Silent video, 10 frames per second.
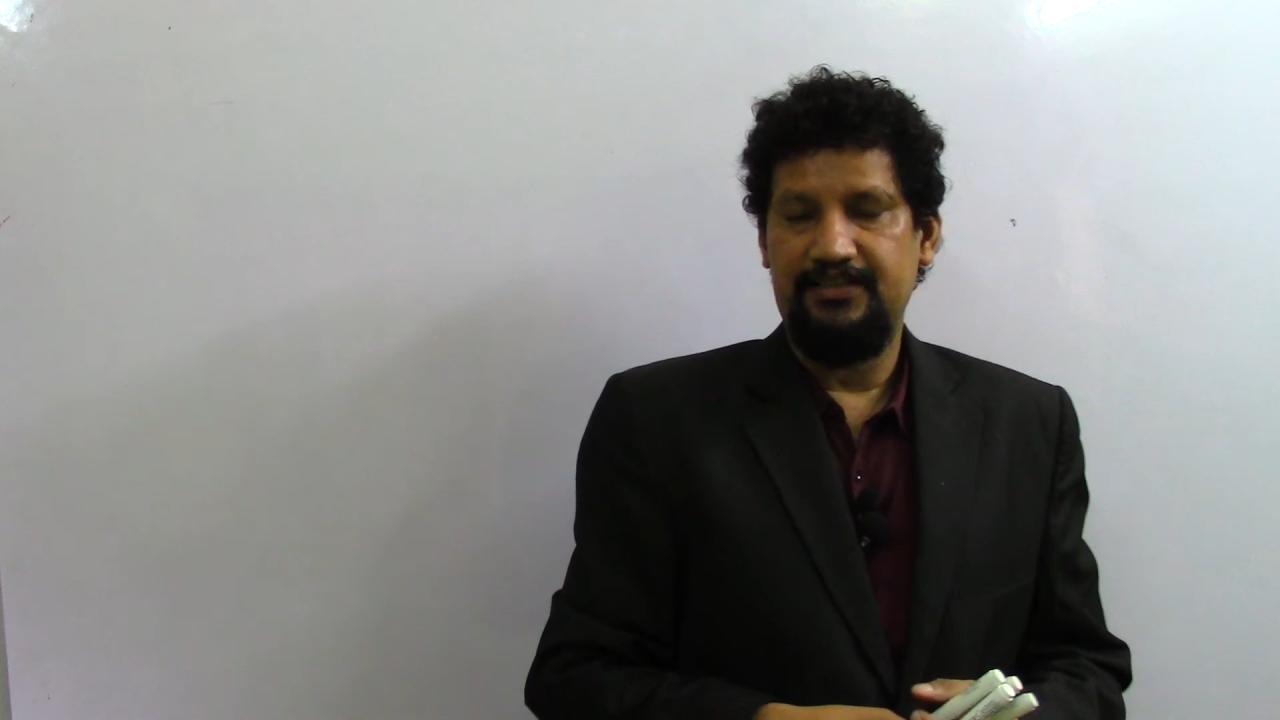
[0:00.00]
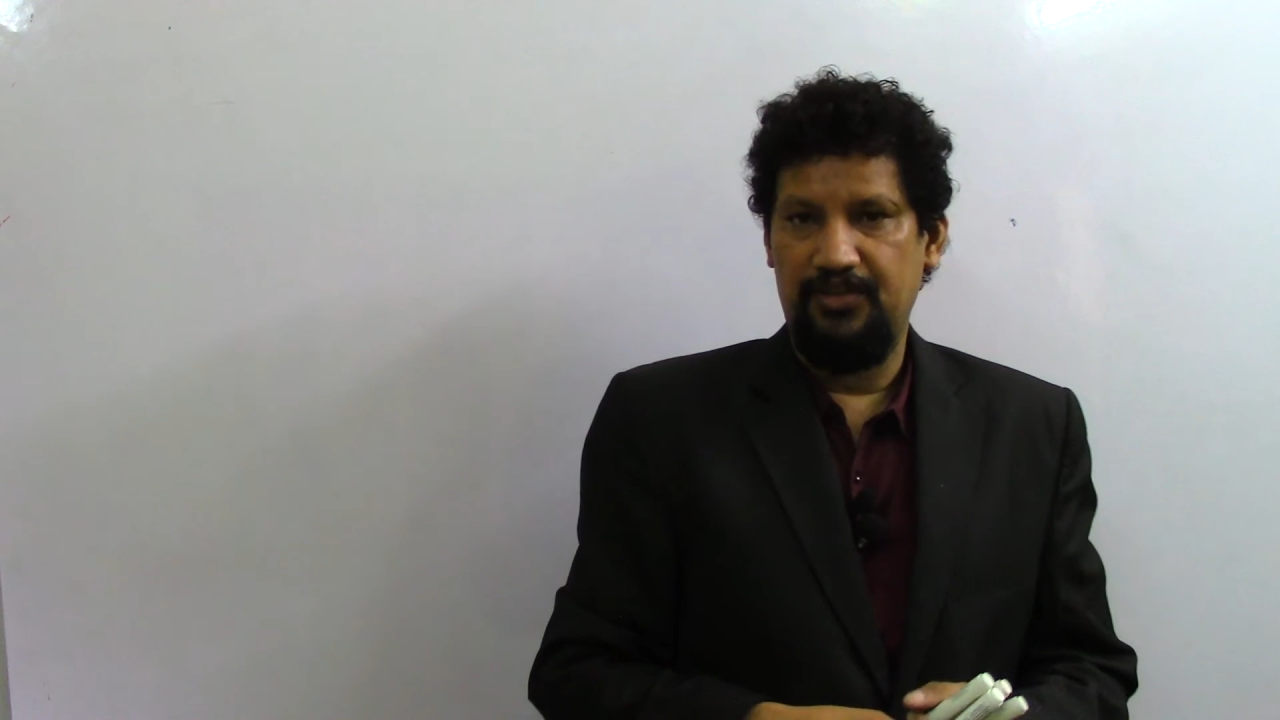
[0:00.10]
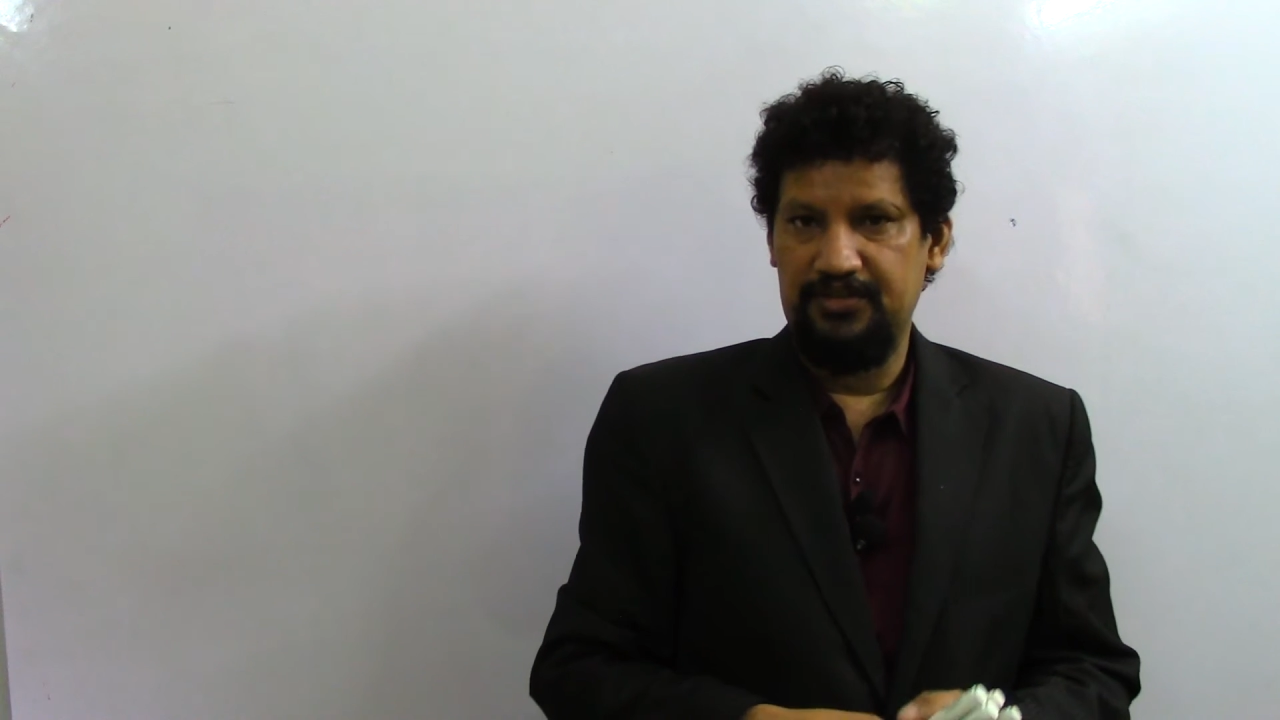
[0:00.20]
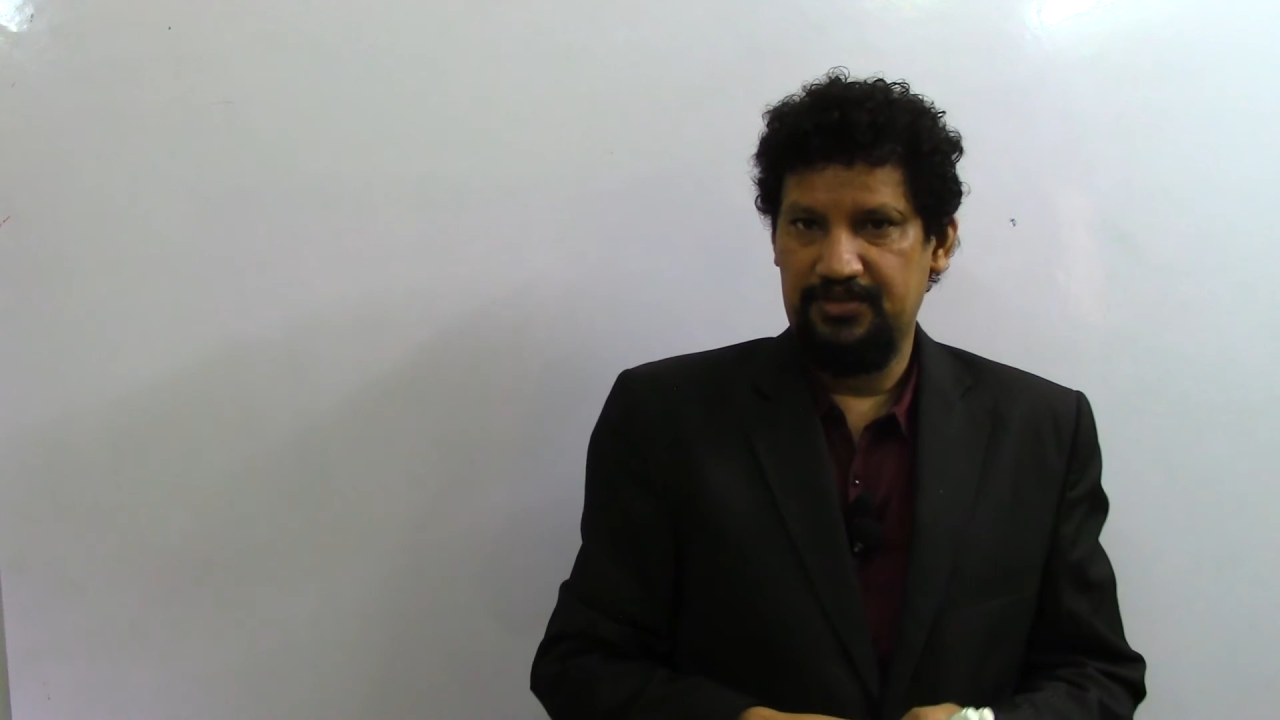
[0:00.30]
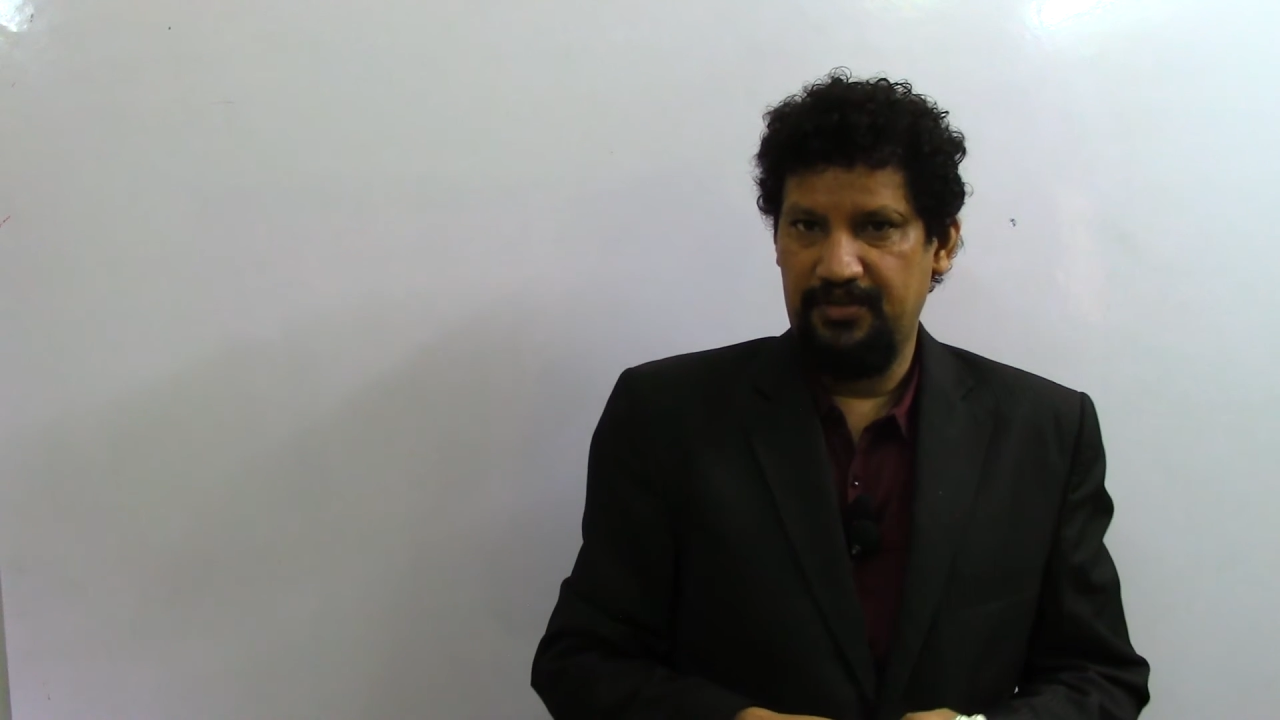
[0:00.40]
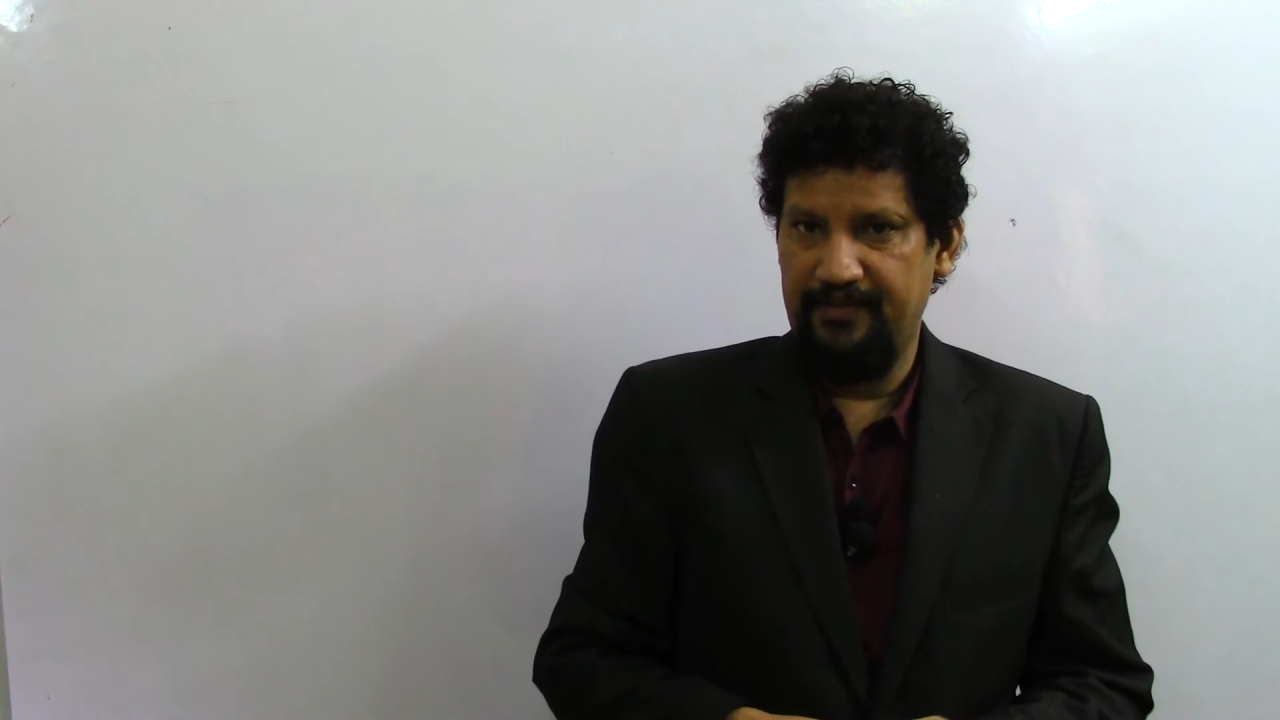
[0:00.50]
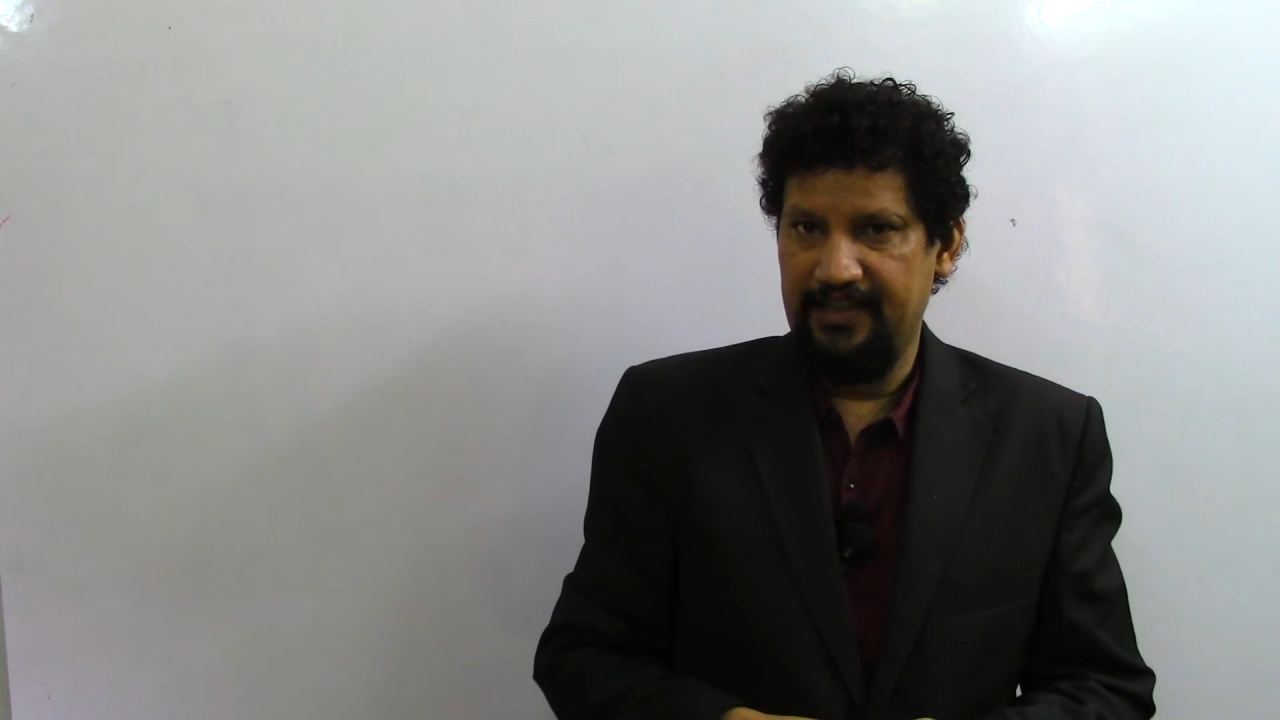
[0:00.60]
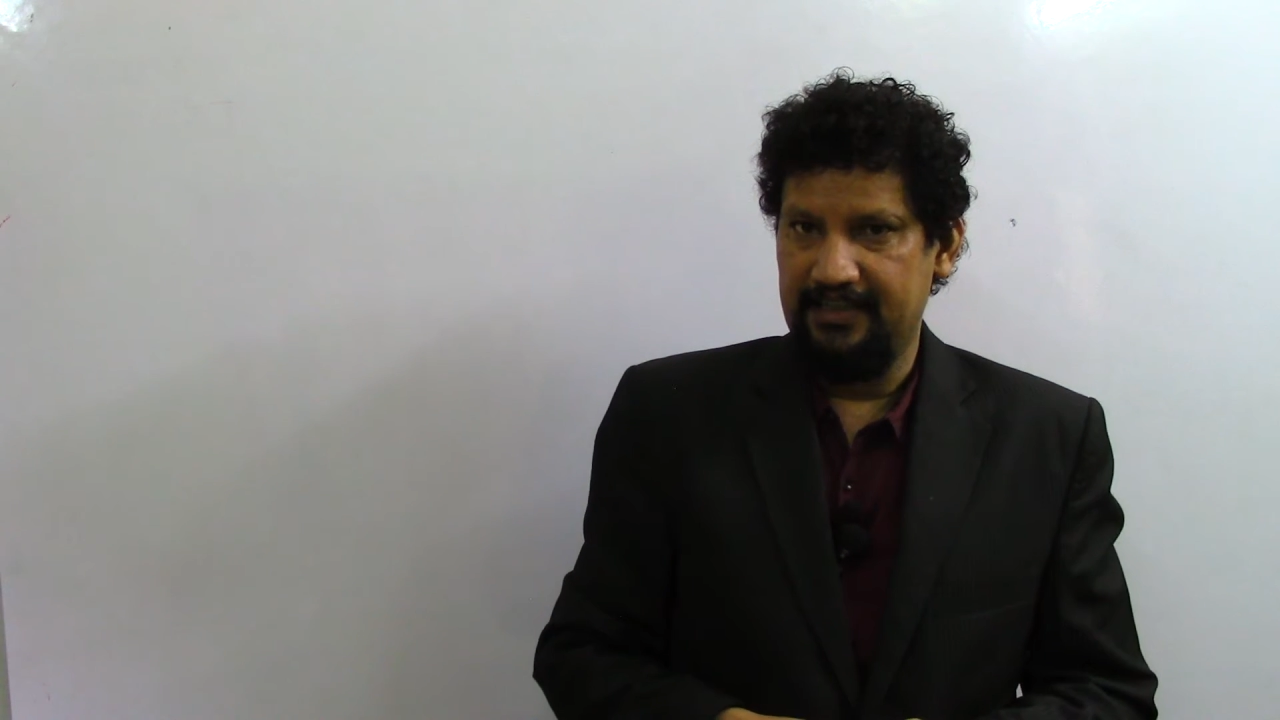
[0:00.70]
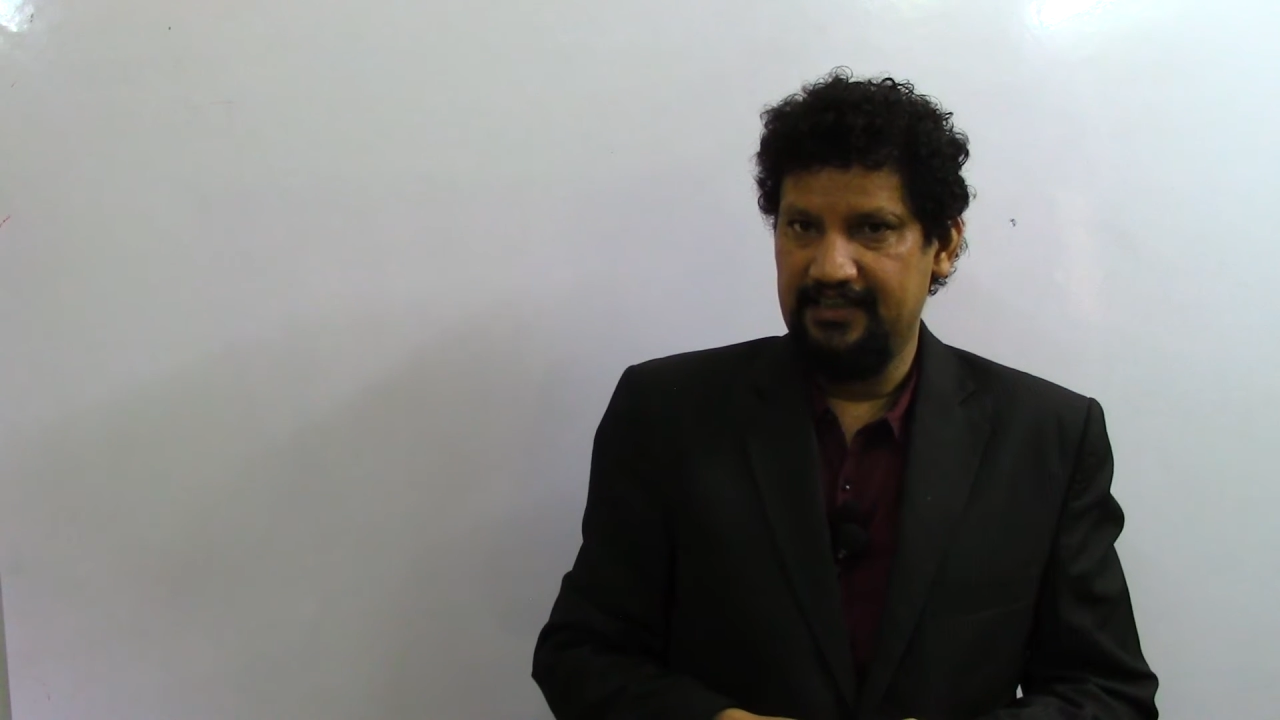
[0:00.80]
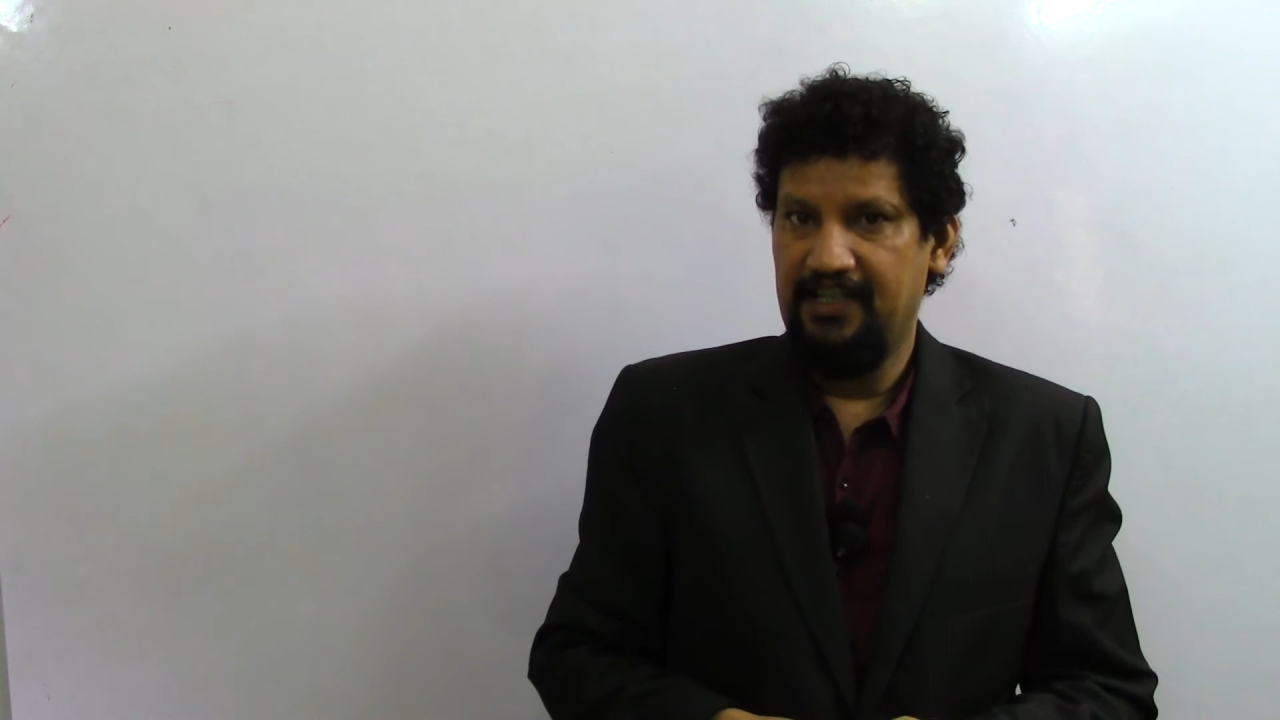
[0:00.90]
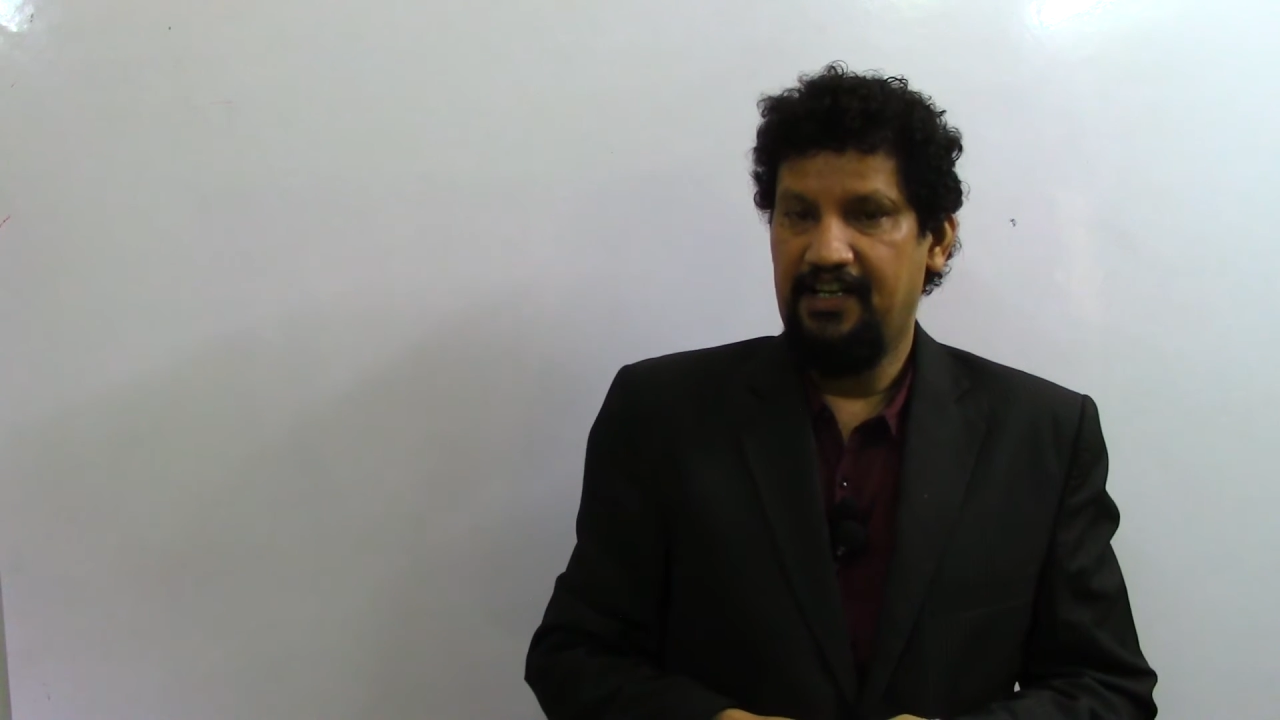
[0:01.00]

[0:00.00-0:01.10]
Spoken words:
also having